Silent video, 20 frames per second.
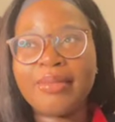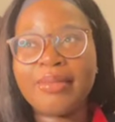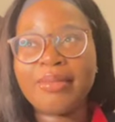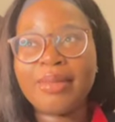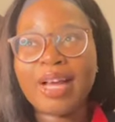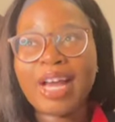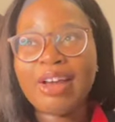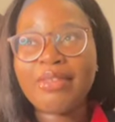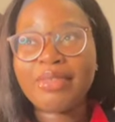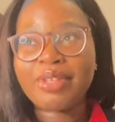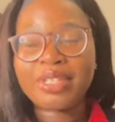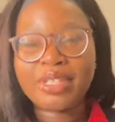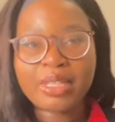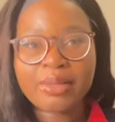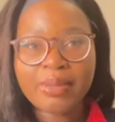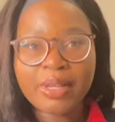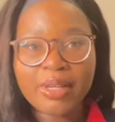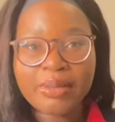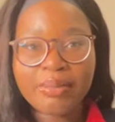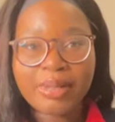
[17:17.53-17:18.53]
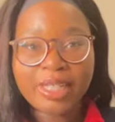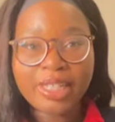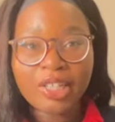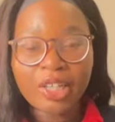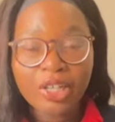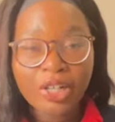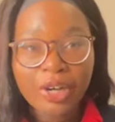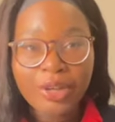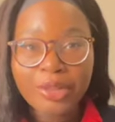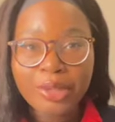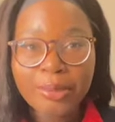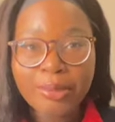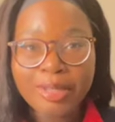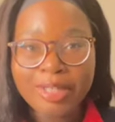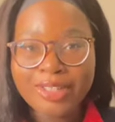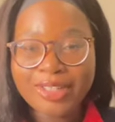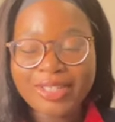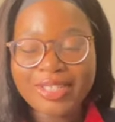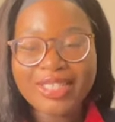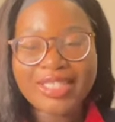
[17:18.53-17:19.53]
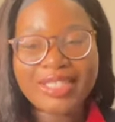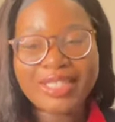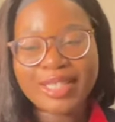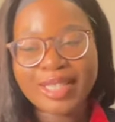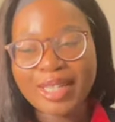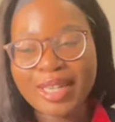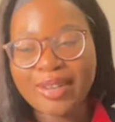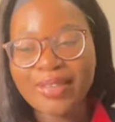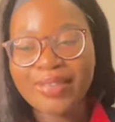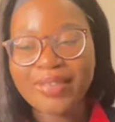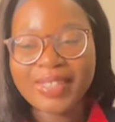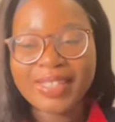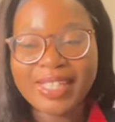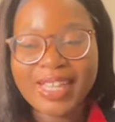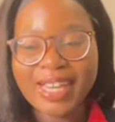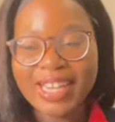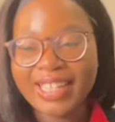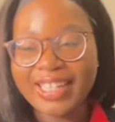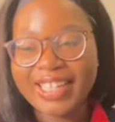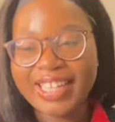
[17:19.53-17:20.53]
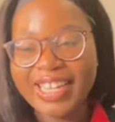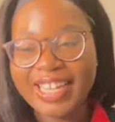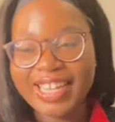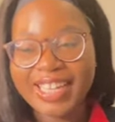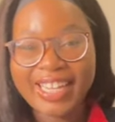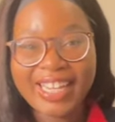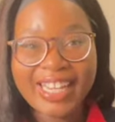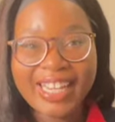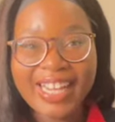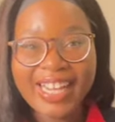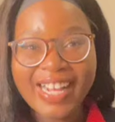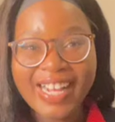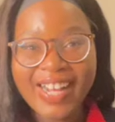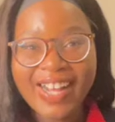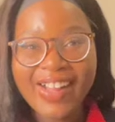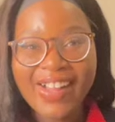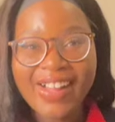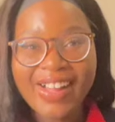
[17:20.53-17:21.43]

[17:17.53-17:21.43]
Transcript: having to spend money on other bills and stuff, it's kind of like, dang,